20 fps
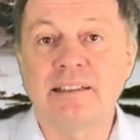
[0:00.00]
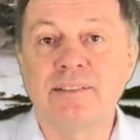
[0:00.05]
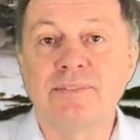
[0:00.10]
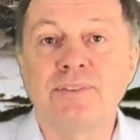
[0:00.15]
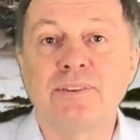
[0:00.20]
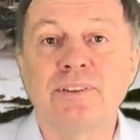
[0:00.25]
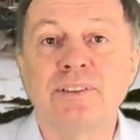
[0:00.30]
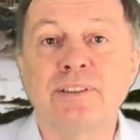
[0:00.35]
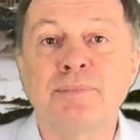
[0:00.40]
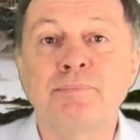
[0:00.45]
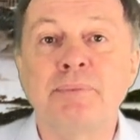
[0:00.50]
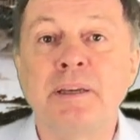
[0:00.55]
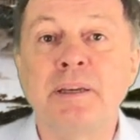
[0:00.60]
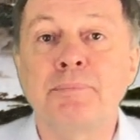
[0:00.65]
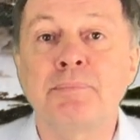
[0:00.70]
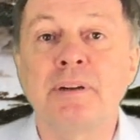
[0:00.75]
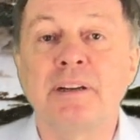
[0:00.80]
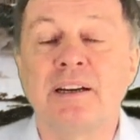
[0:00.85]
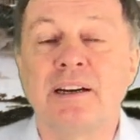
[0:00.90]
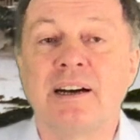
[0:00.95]
for the
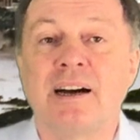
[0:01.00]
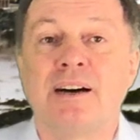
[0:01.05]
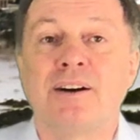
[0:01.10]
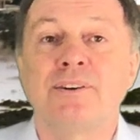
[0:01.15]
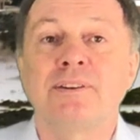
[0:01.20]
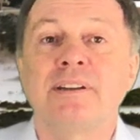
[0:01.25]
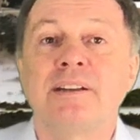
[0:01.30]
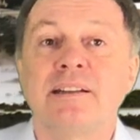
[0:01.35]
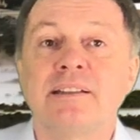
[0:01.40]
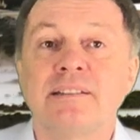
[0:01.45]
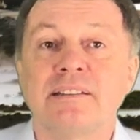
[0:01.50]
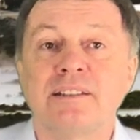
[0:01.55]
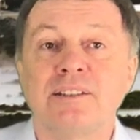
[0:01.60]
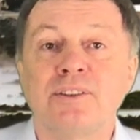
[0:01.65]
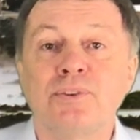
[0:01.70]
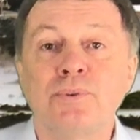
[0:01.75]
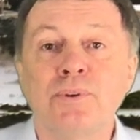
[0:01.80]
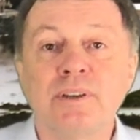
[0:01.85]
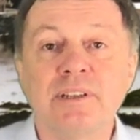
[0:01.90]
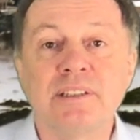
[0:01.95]
people around and the
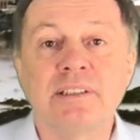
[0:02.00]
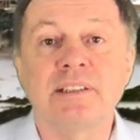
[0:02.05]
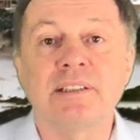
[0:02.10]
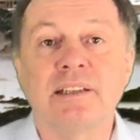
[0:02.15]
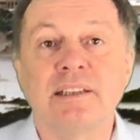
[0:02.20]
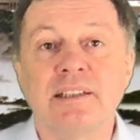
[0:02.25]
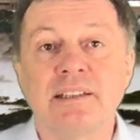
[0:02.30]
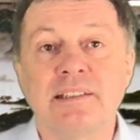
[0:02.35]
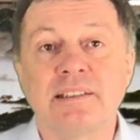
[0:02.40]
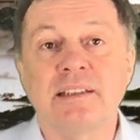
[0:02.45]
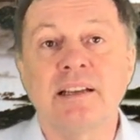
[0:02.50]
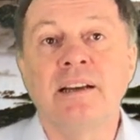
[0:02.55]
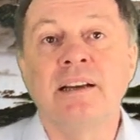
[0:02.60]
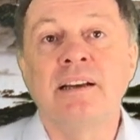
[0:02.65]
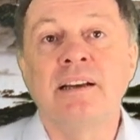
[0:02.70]
tourists is